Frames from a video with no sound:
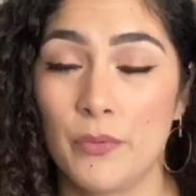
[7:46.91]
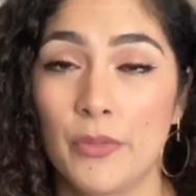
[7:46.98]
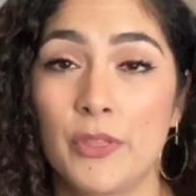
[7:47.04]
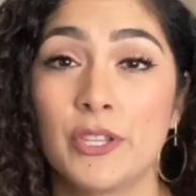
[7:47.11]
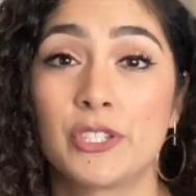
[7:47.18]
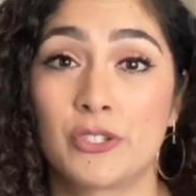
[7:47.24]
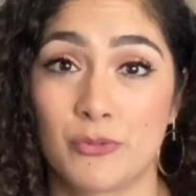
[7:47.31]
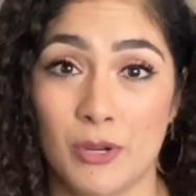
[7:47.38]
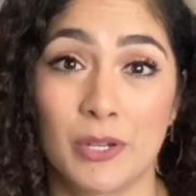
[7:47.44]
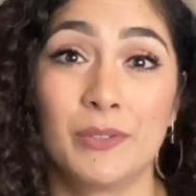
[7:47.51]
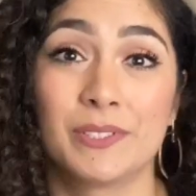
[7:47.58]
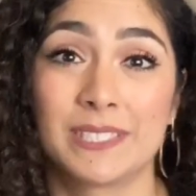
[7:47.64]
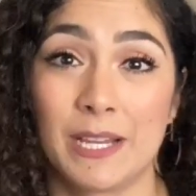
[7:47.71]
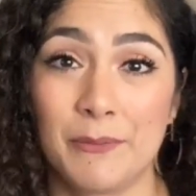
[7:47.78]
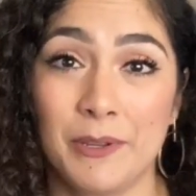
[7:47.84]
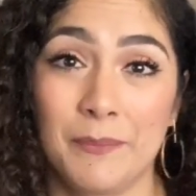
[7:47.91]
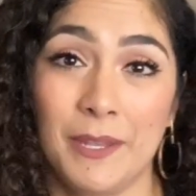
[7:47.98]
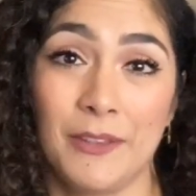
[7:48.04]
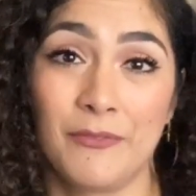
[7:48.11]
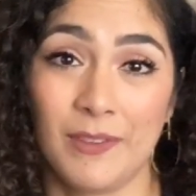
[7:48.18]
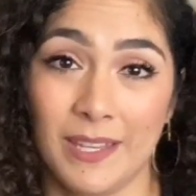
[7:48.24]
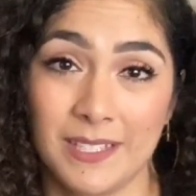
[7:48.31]
the struggles that we
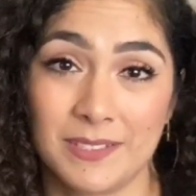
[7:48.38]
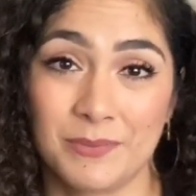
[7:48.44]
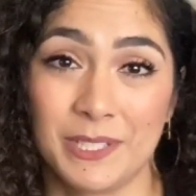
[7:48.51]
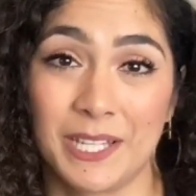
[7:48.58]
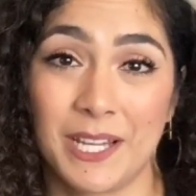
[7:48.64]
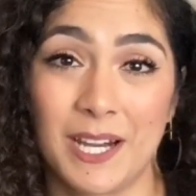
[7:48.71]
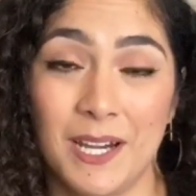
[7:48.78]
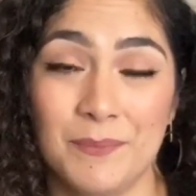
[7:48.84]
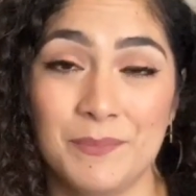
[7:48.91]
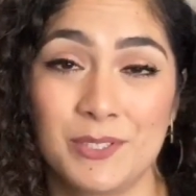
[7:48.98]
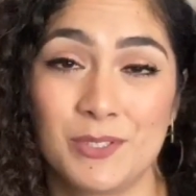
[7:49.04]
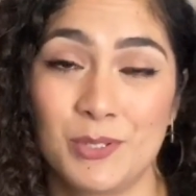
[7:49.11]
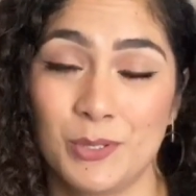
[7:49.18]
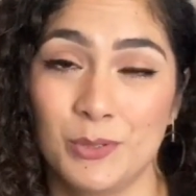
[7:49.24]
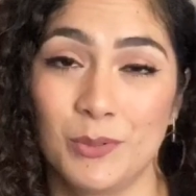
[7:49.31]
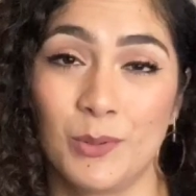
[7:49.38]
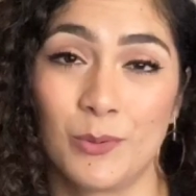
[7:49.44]
may face when it comes to